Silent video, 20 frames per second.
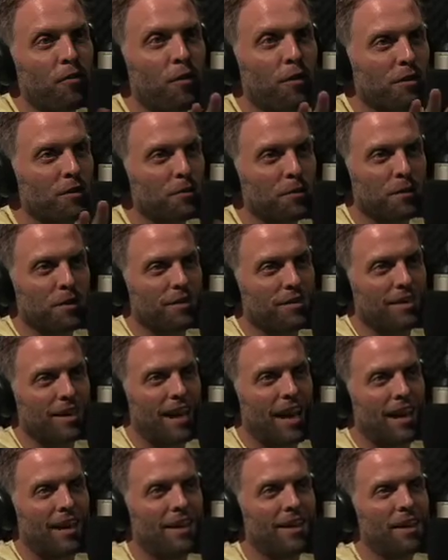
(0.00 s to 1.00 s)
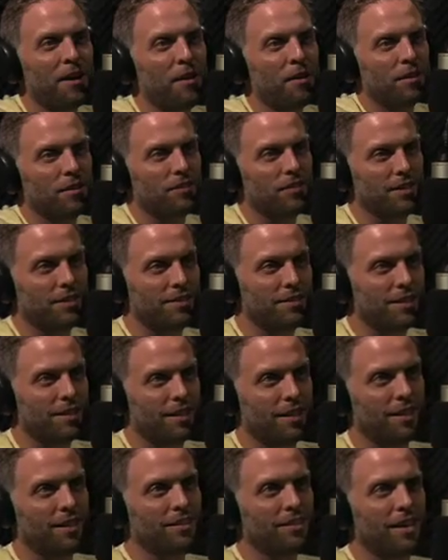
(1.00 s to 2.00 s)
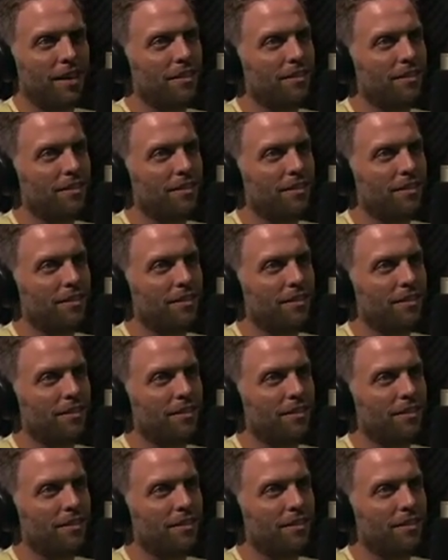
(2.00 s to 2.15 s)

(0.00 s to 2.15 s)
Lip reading: 4 tours that I was vegetarian because